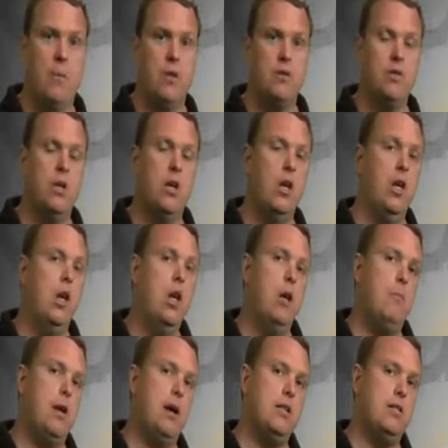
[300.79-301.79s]
By
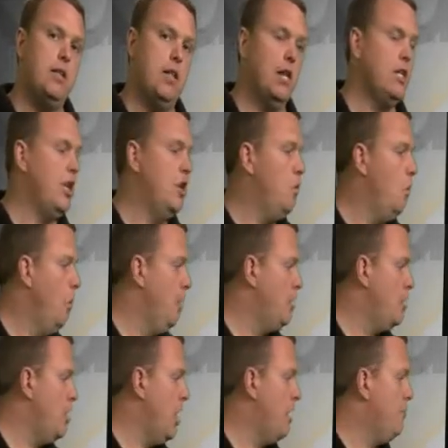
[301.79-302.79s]
selecting one
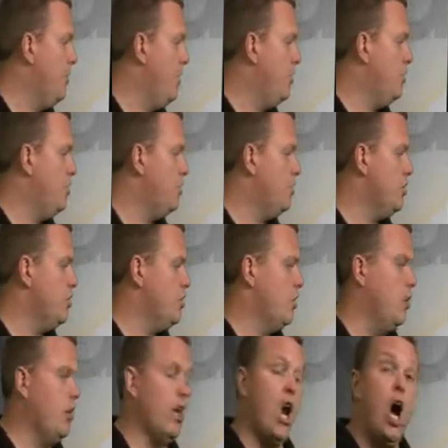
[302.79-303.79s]
checkbox, you can turn it
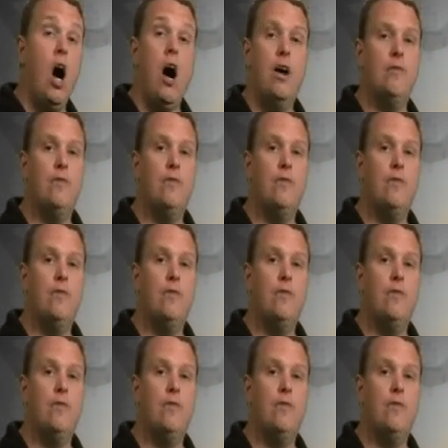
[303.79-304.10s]
off, where